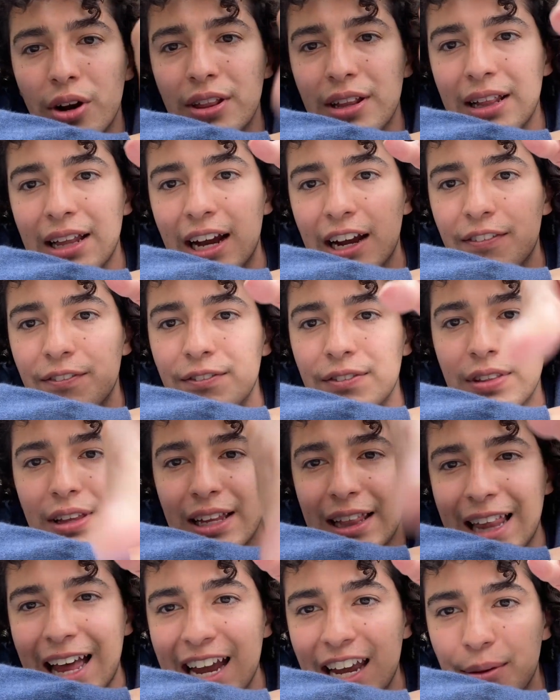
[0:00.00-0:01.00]
the
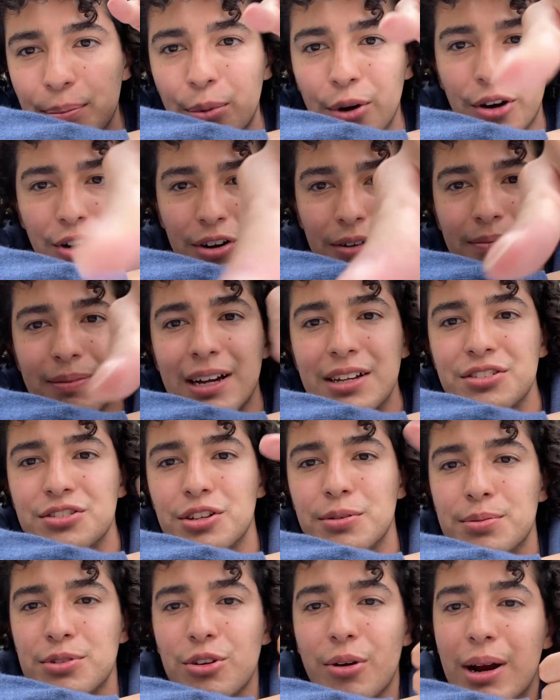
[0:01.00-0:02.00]
like button and
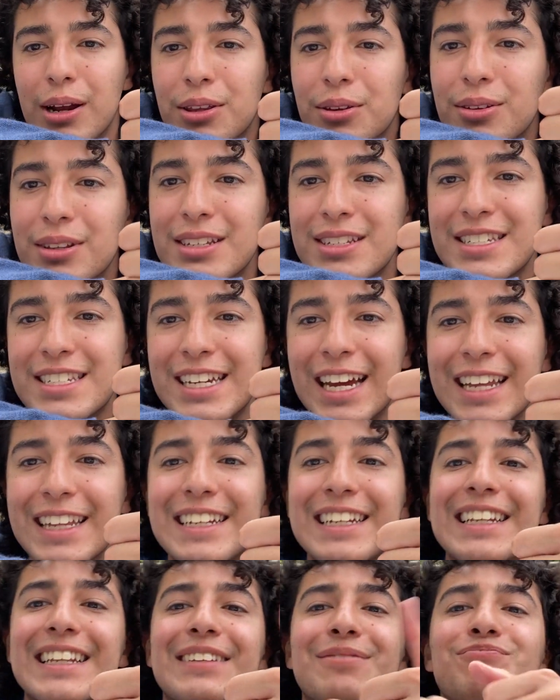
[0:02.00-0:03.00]
subscribe to this
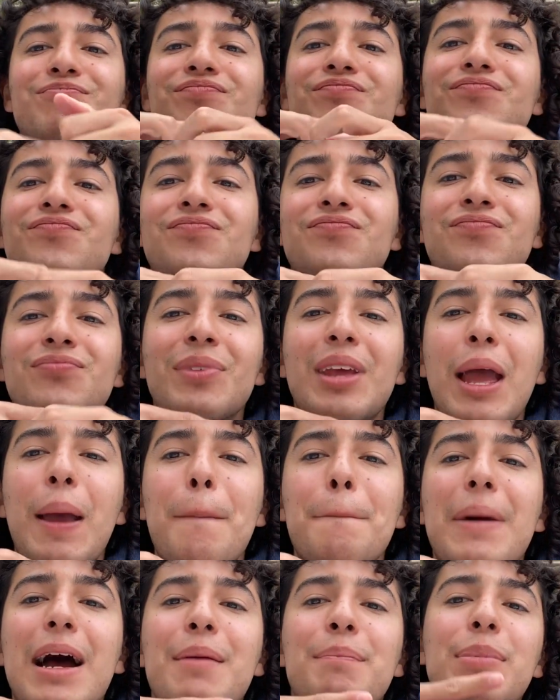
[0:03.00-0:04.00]
channel.
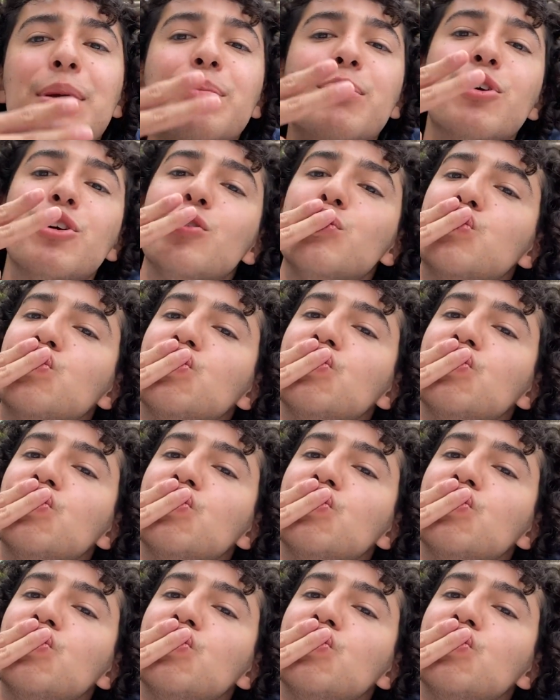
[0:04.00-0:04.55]
Bye people.